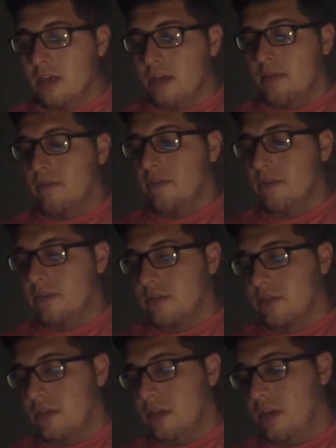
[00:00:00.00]
The
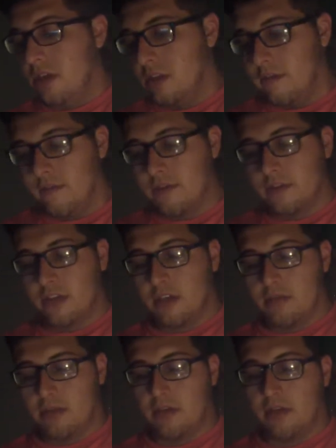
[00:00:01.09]
first thing you
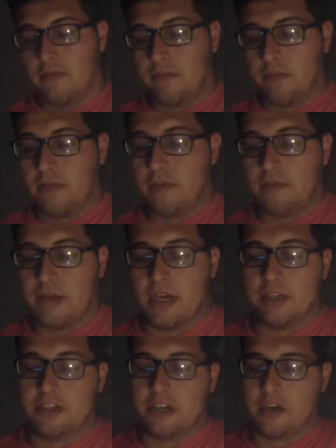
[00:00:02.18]
want to look for when you buy a
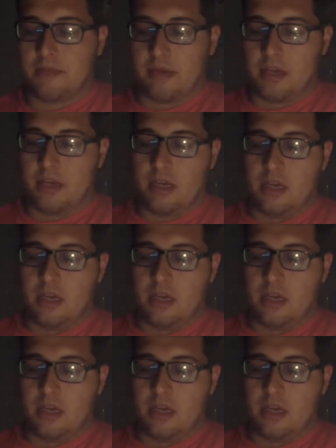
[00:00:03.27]
Chatterbait,